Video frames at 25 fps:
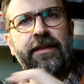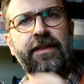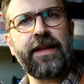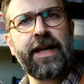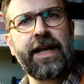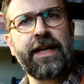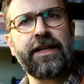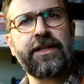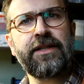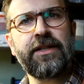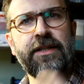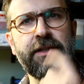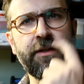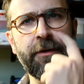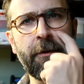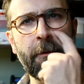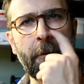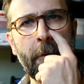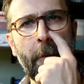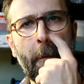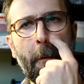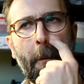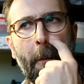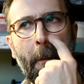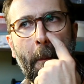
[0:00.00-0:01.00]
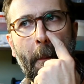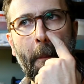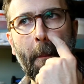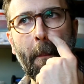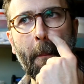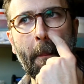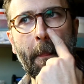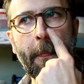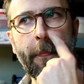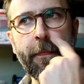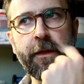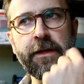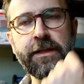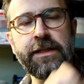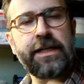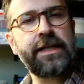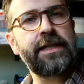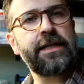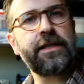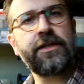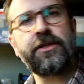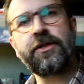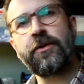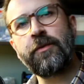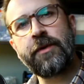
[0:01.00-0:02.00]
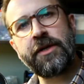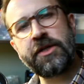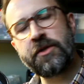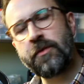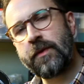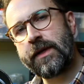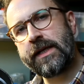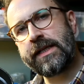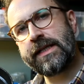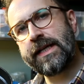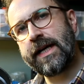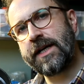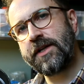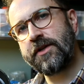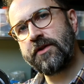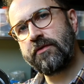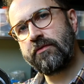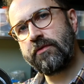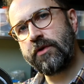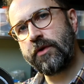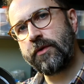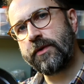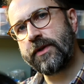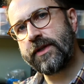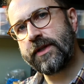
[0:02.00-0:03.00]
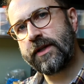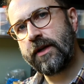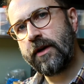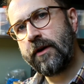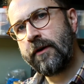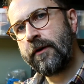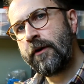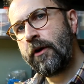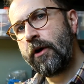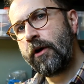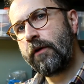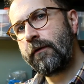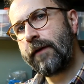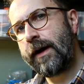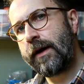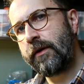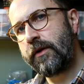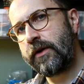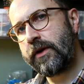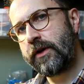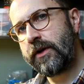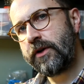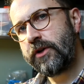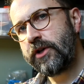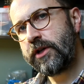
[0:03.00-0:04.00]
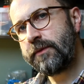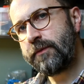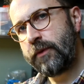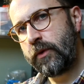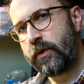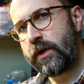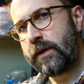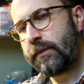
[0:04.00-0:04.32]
that's the disc to which we attach the roots of our spooky